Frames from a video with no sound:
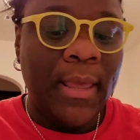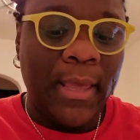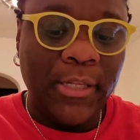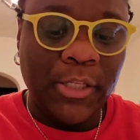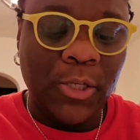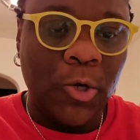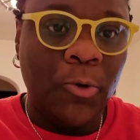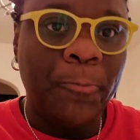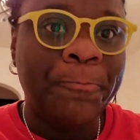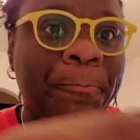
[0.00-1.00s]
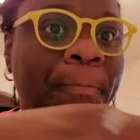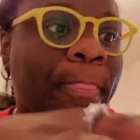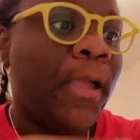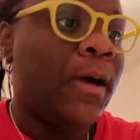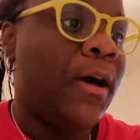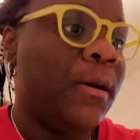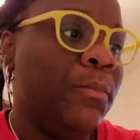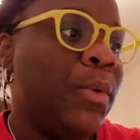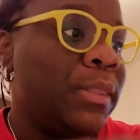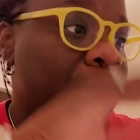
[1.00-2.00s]
And so
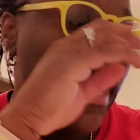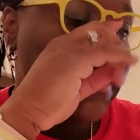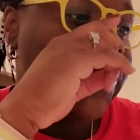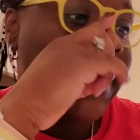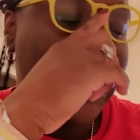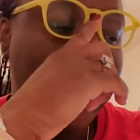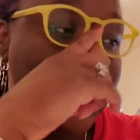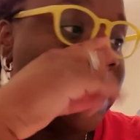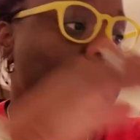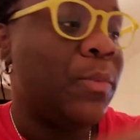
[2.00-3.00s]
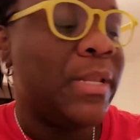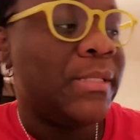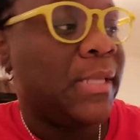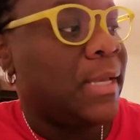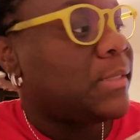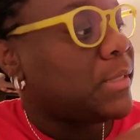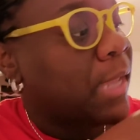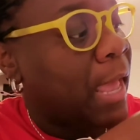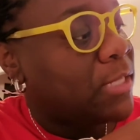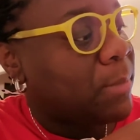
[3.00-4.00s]
with the consultation, so what it says is it
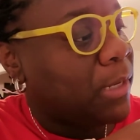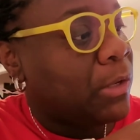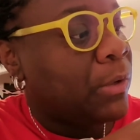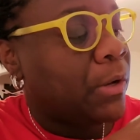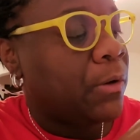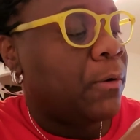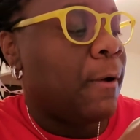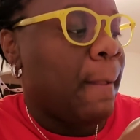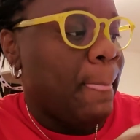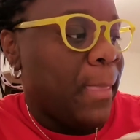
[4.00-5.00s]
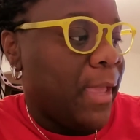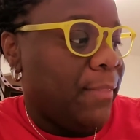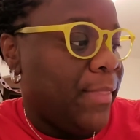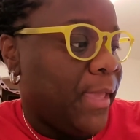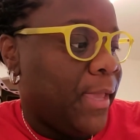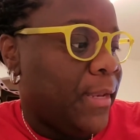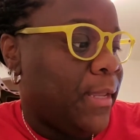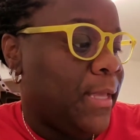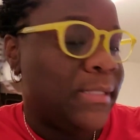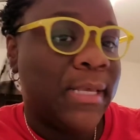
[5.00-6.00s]
has my logo, and then
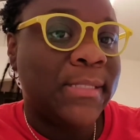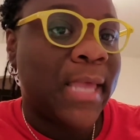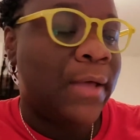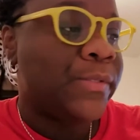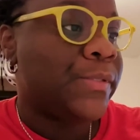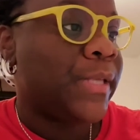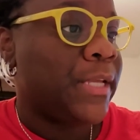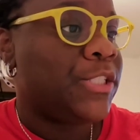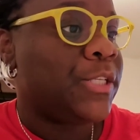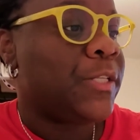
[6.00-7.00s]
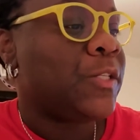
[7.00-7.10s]
it says consultation.